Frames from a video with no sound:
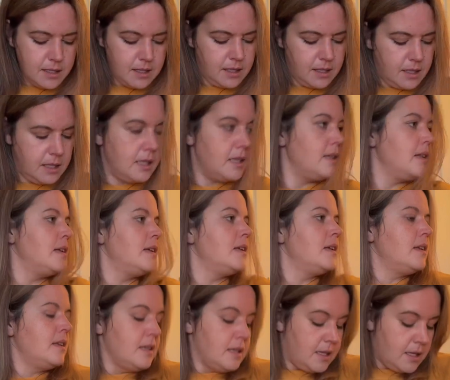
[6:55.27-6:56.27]

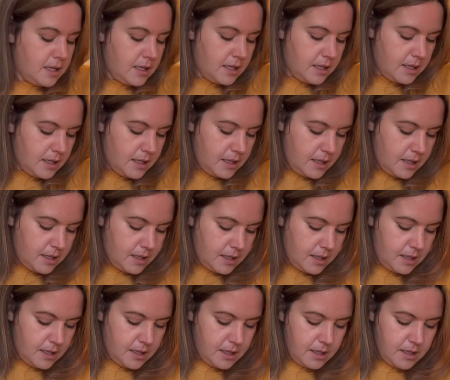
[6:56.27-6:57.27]

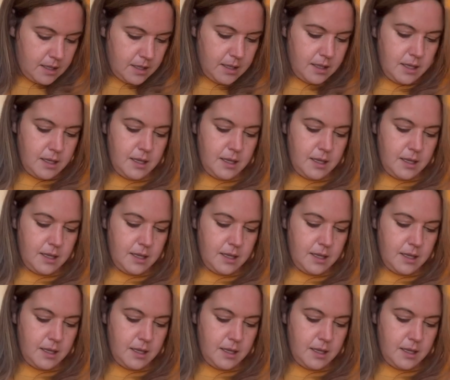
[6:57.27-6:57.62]
Nobody speaks.